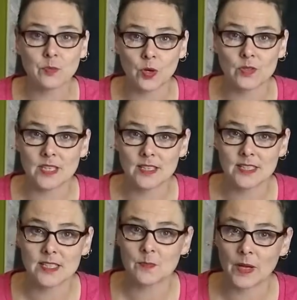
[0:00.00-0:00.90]
process
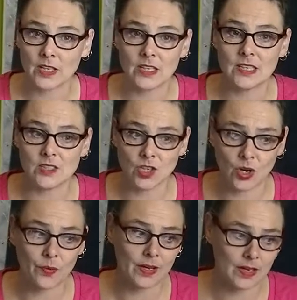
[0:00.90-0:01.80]
this, but you need to
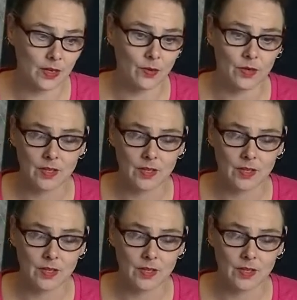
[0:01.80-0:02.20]
go right now.